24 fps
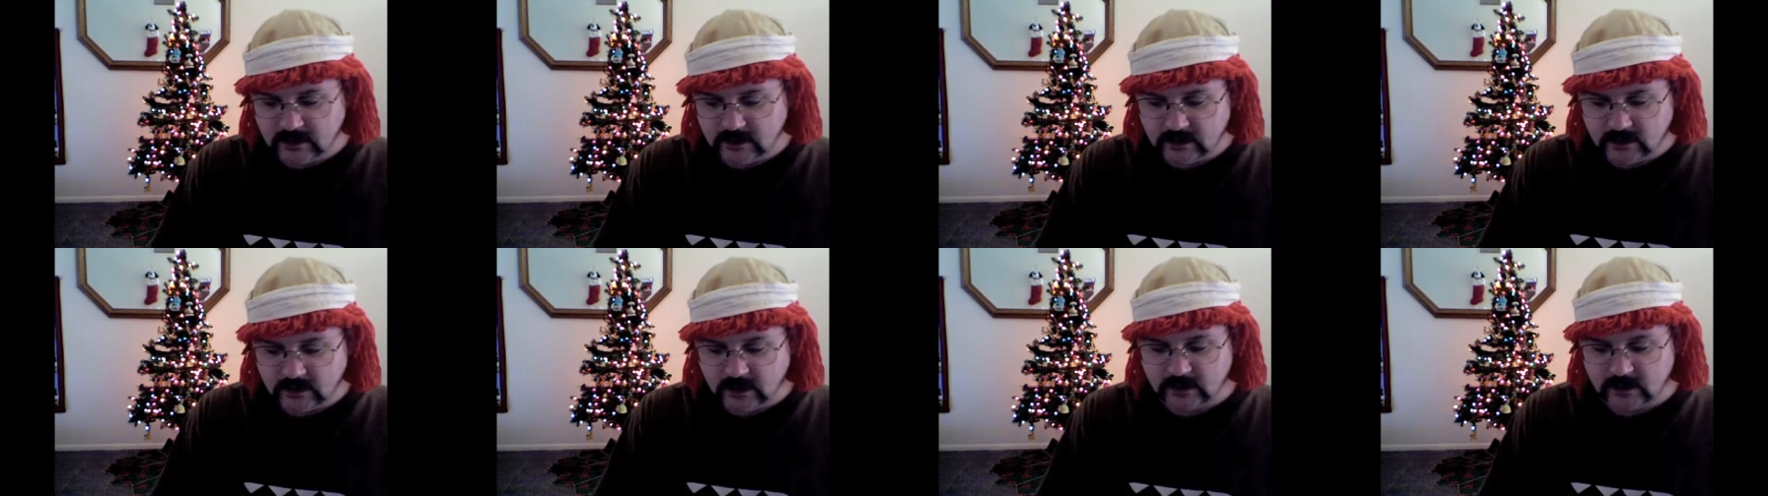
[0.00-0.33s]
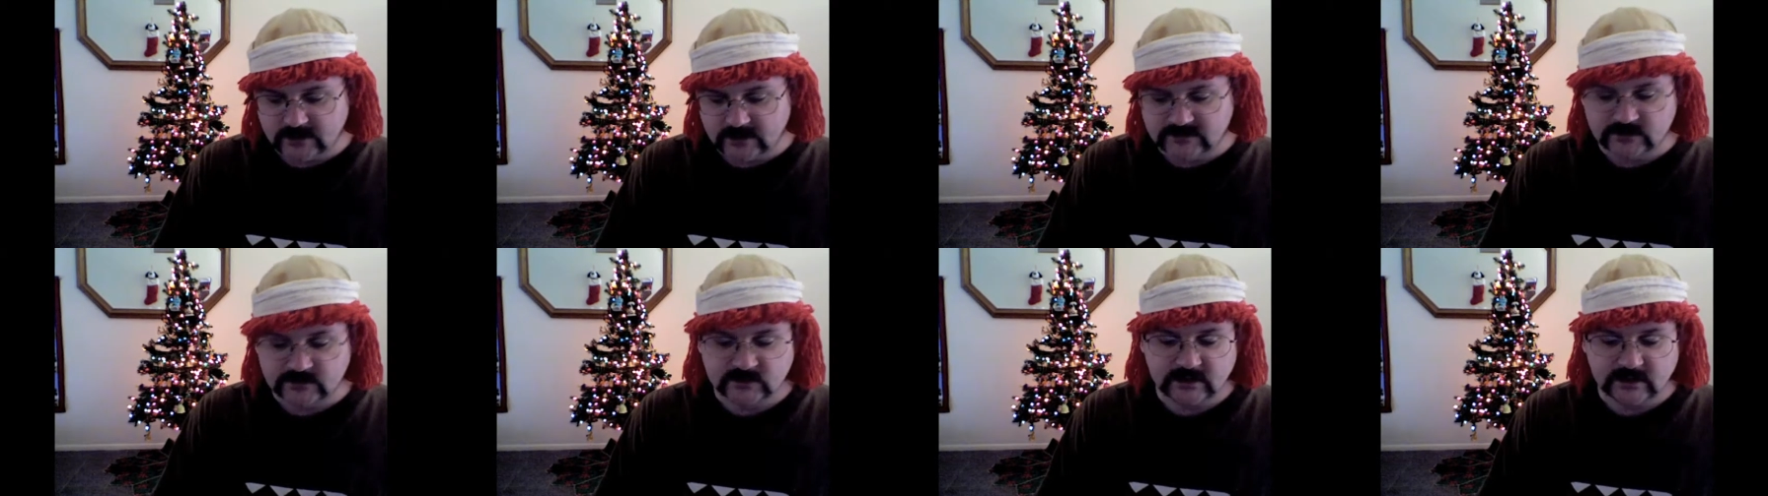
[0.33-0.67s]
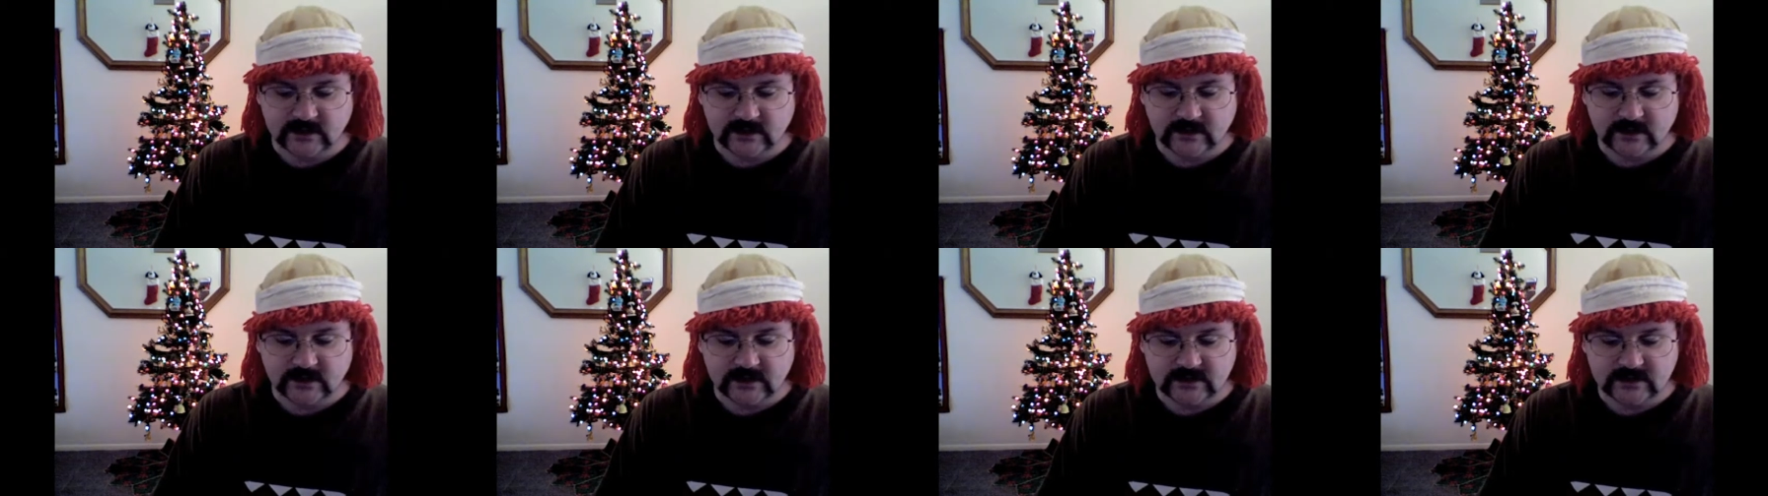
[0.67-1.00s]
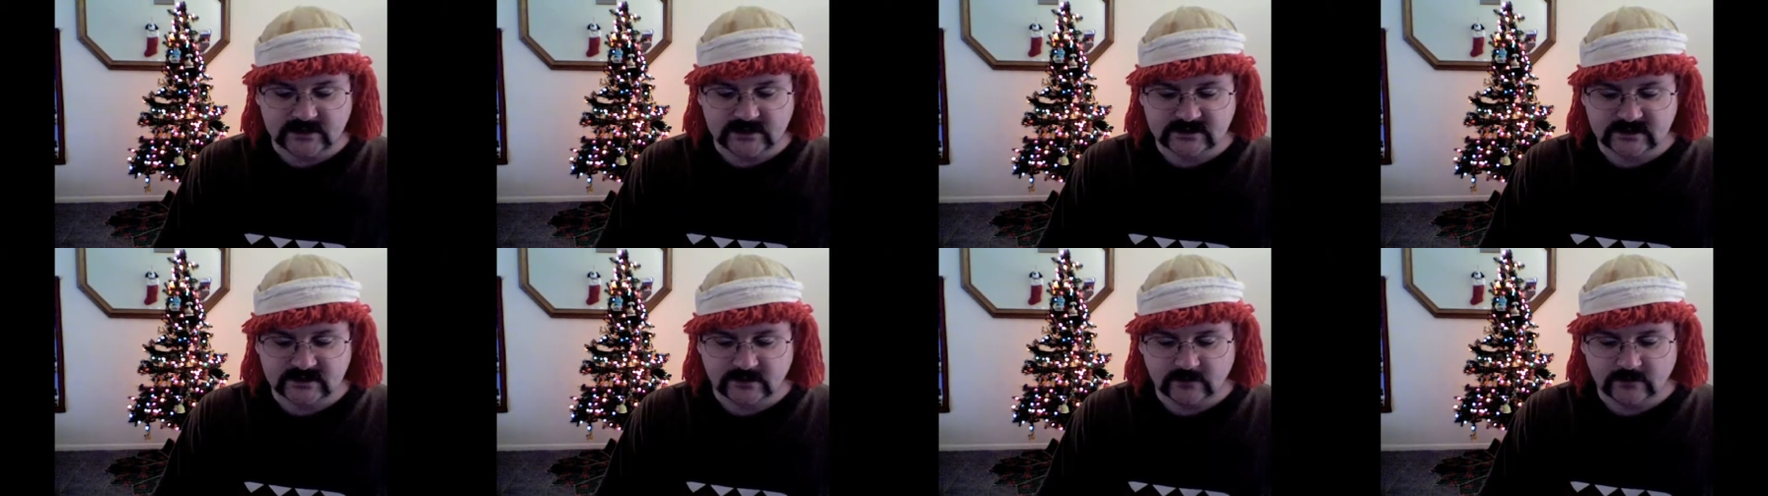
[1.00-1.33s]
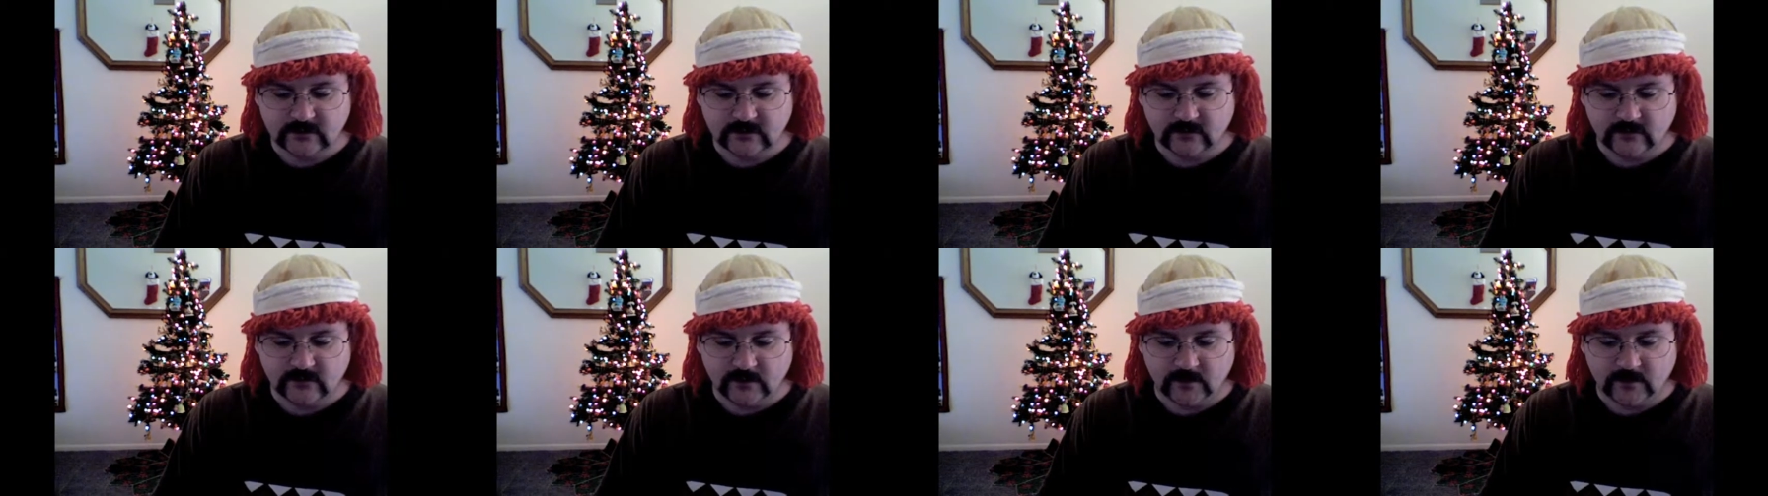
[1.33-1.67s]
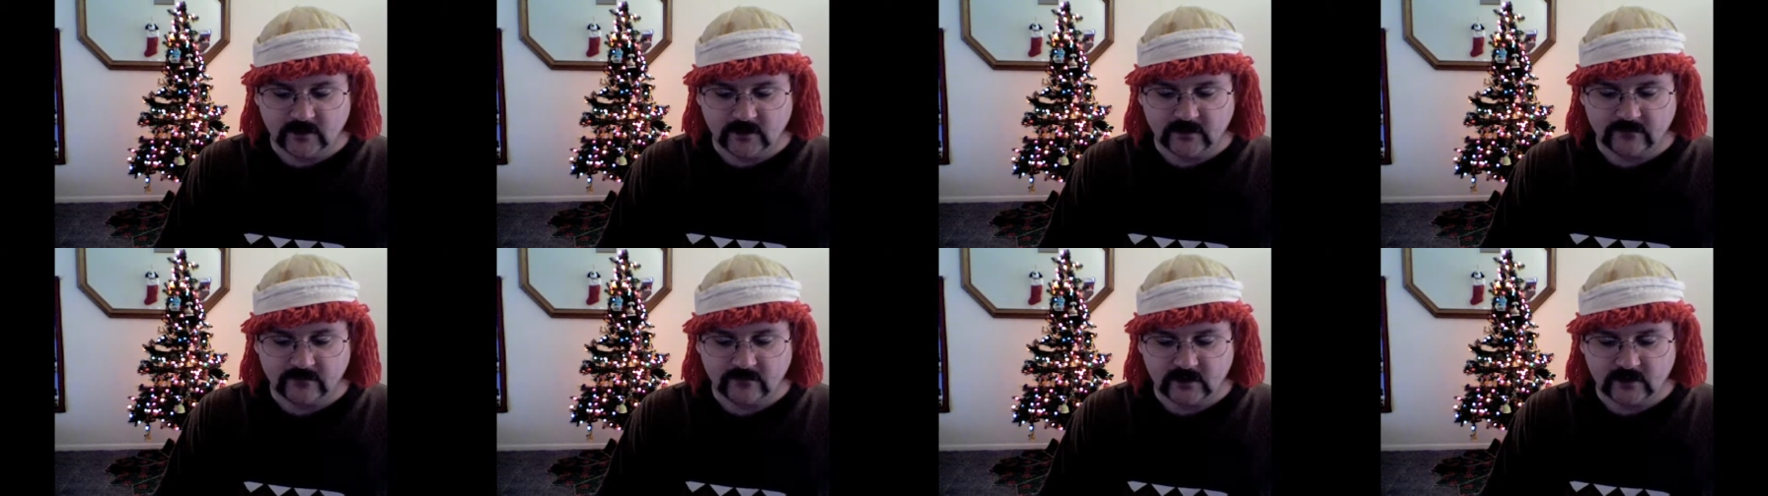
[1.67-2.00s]
This was released
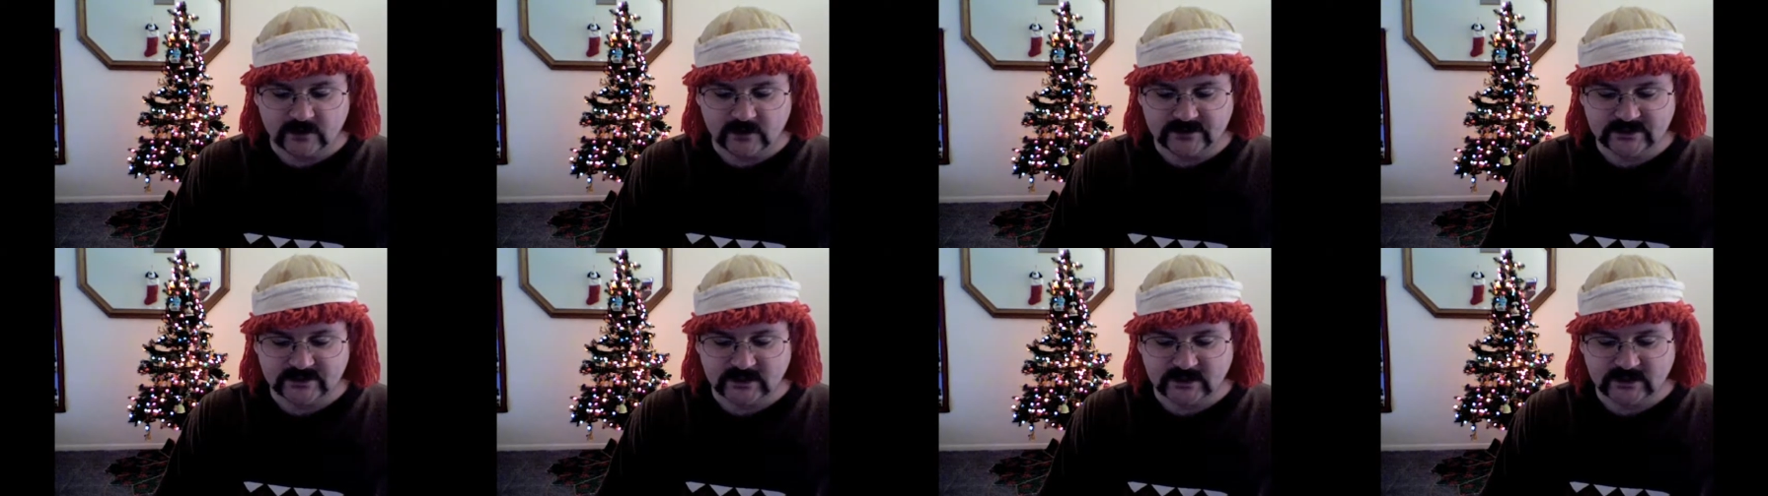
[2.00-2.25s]
November 1st,